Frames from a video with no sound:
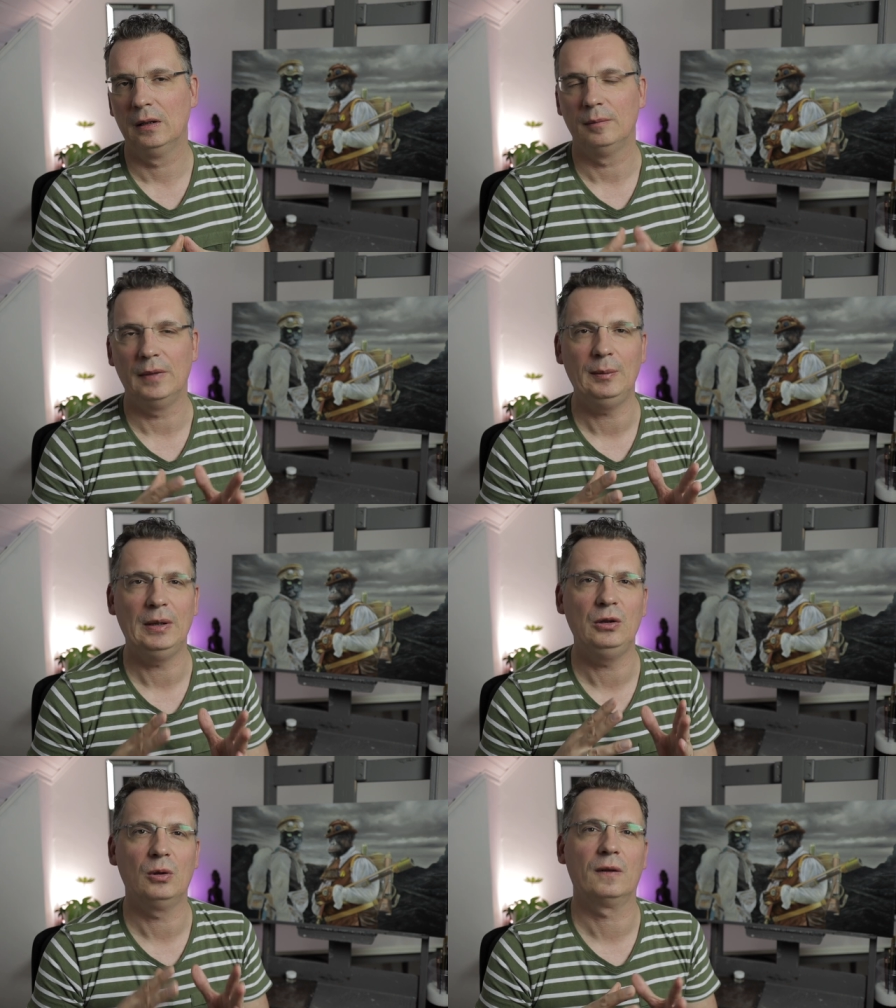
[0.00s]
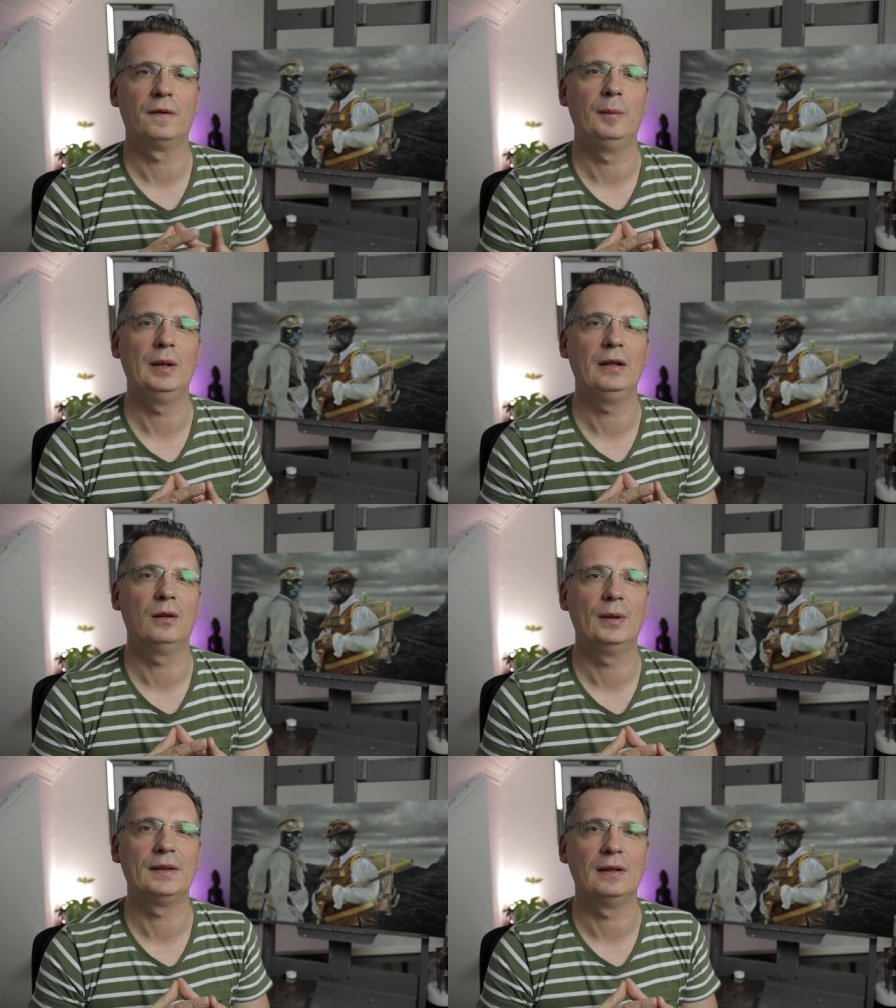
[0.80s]
Maybe you are
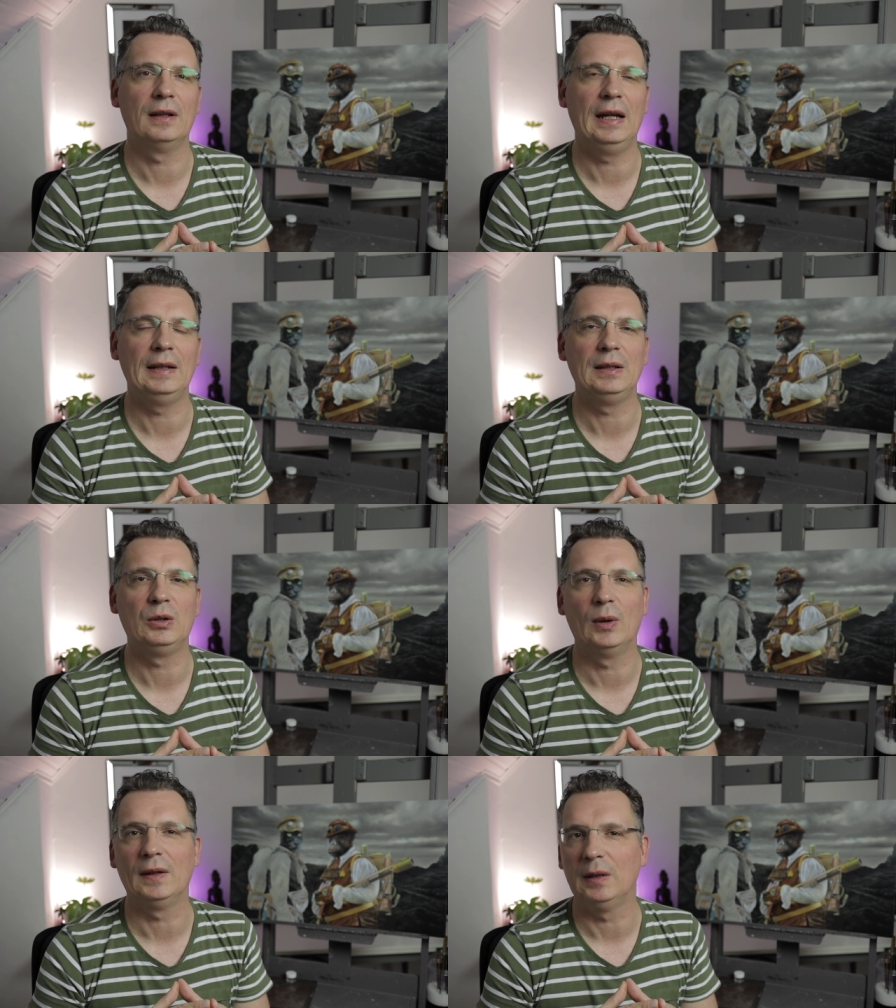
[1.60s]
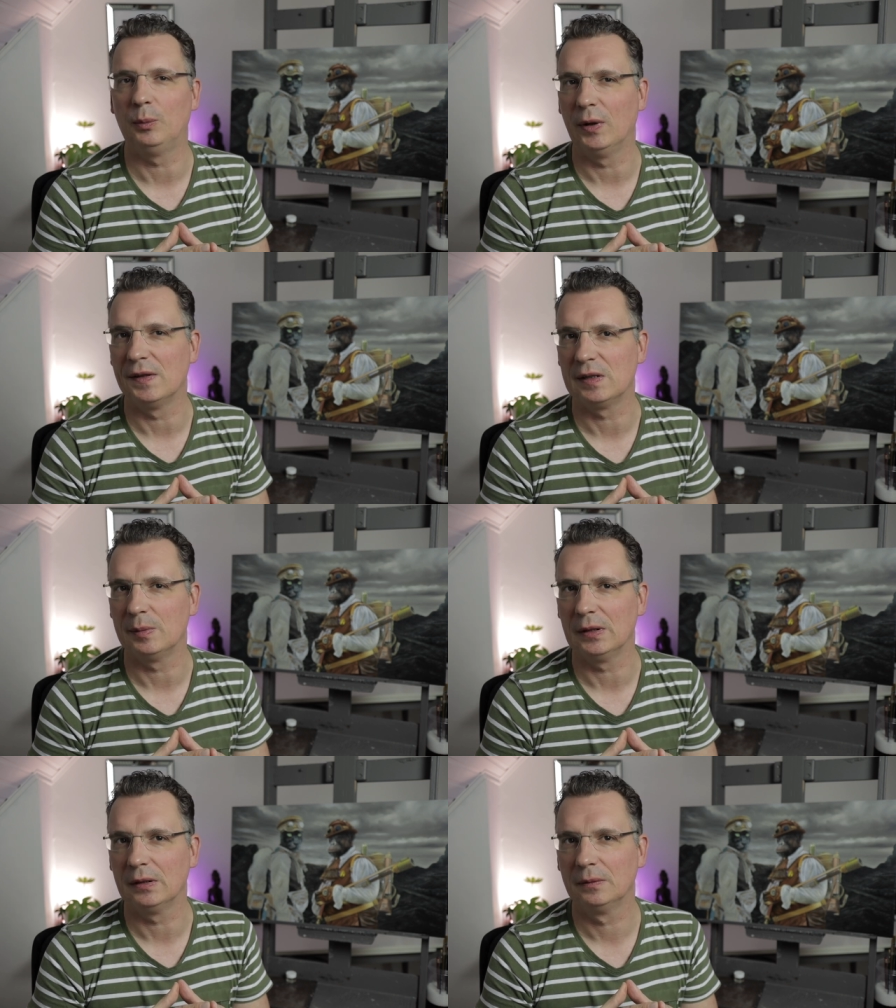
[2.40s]
familiar with the 80-20
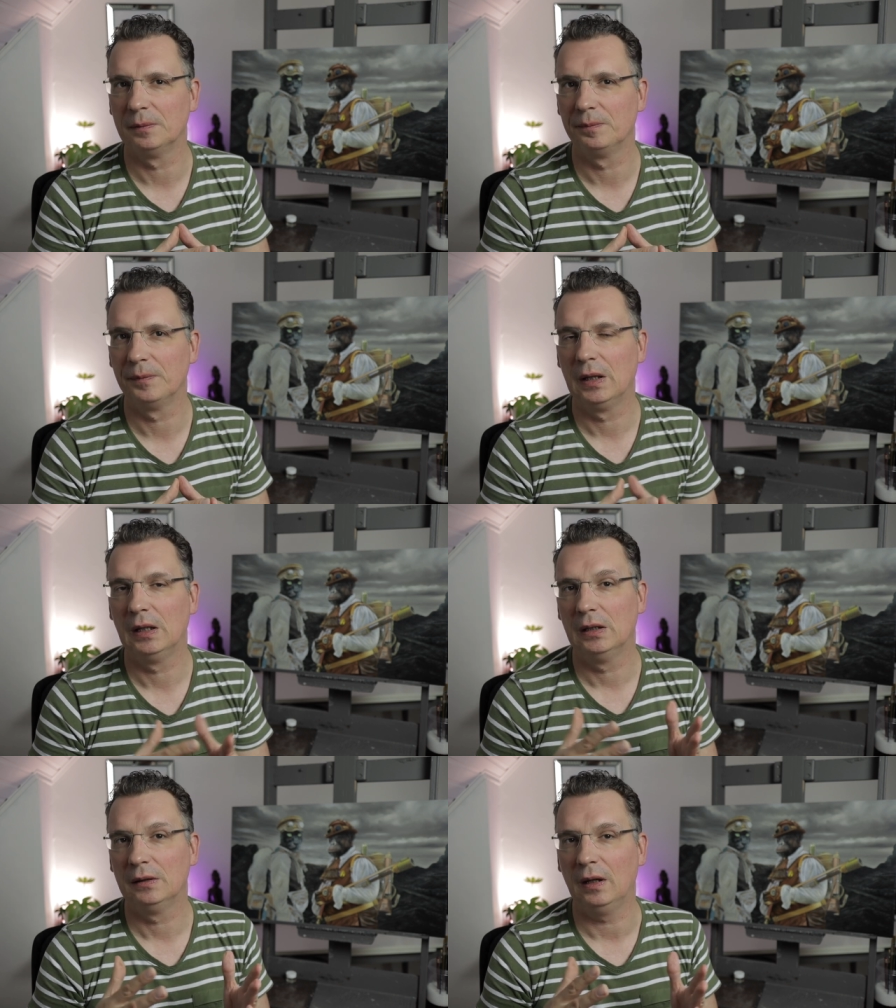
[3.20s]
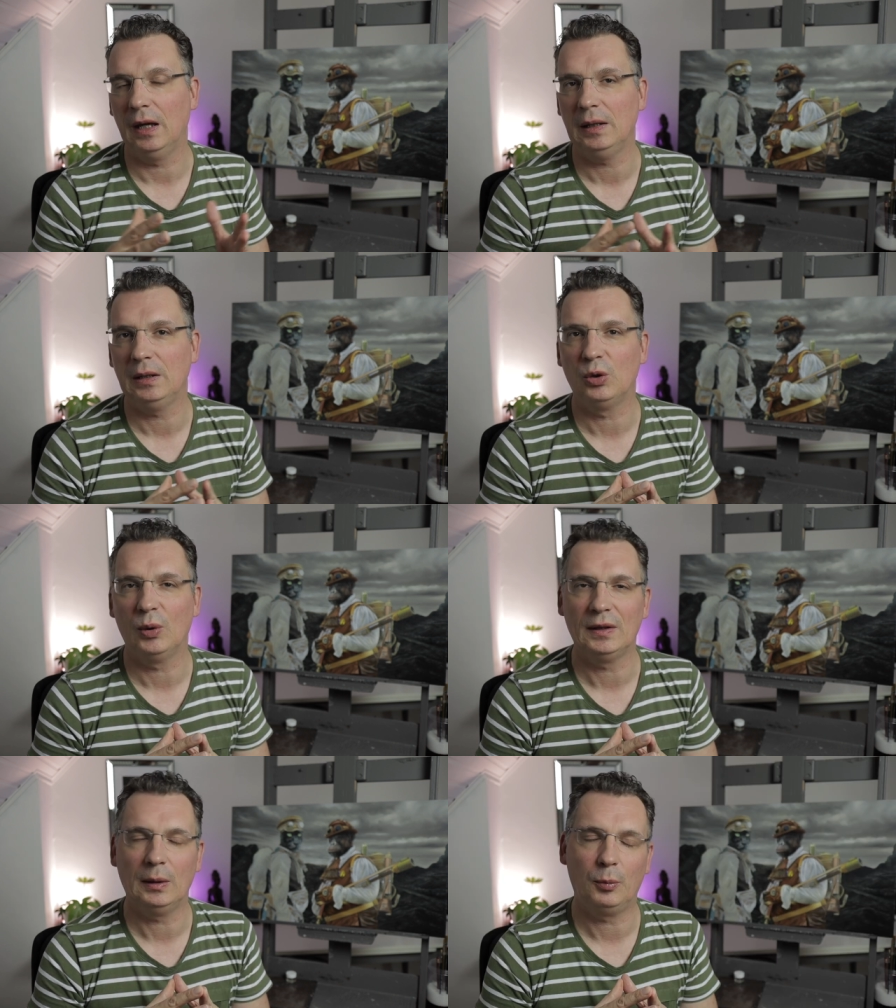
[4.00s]
principle. The
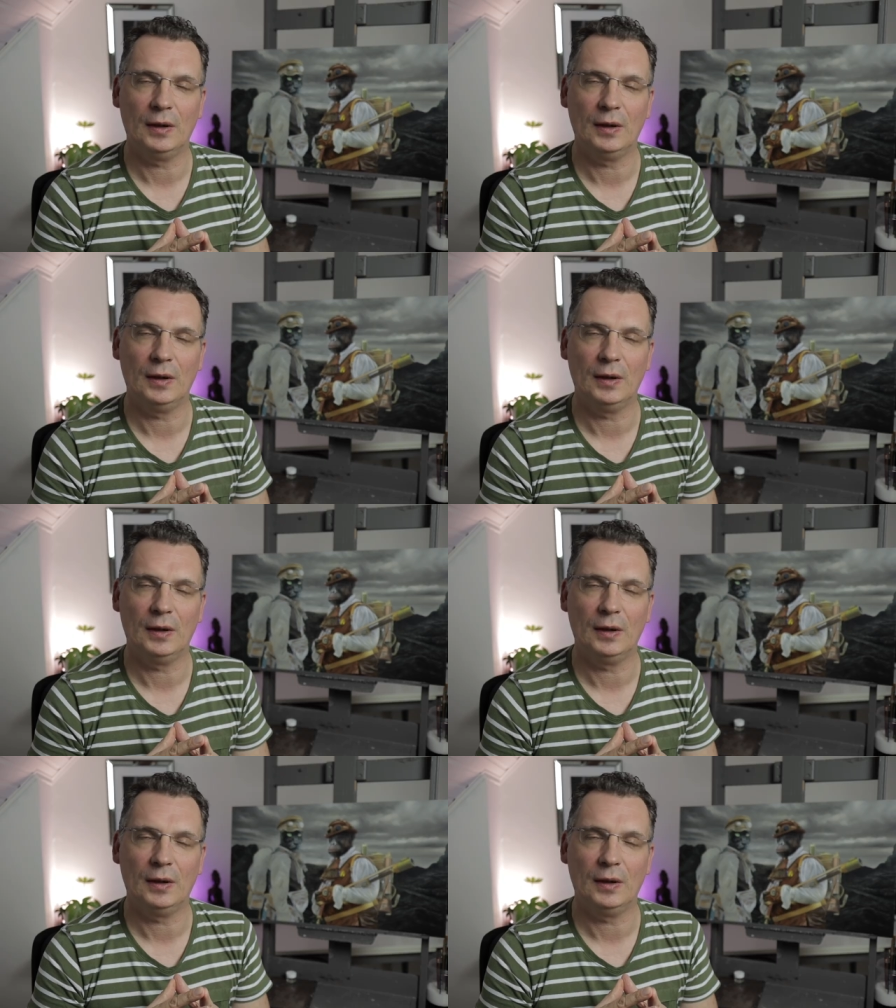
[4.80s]
80-20